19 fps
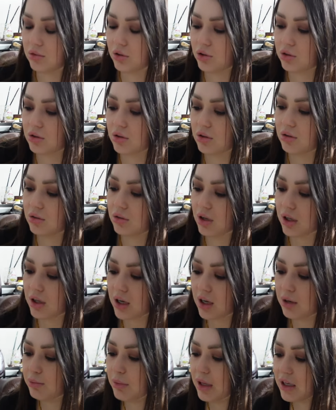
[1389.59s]
You know, I
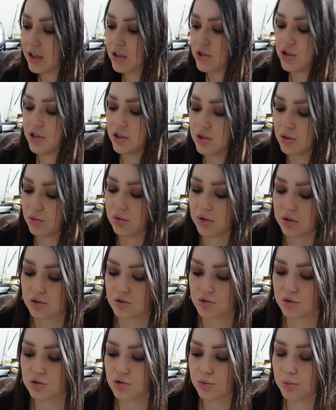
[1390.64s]
can't make a shitty one.
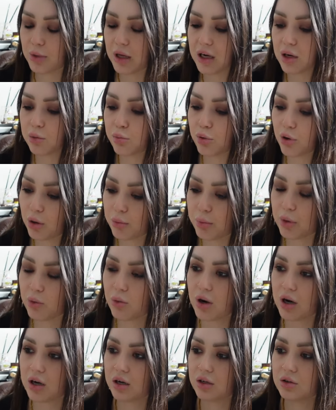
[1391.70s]
So to make a proper
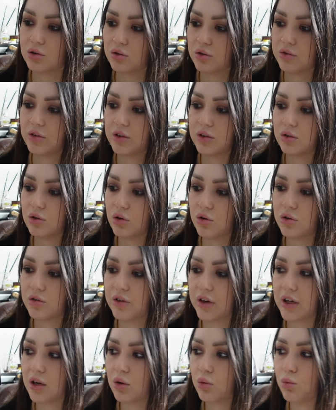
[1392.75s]
one, I don't even know if
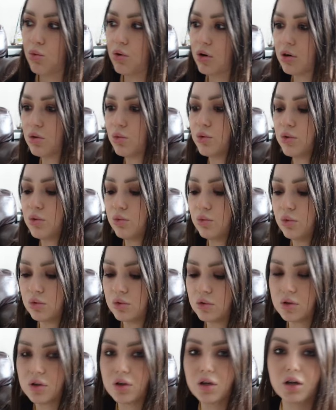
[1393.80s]
I can work with wood.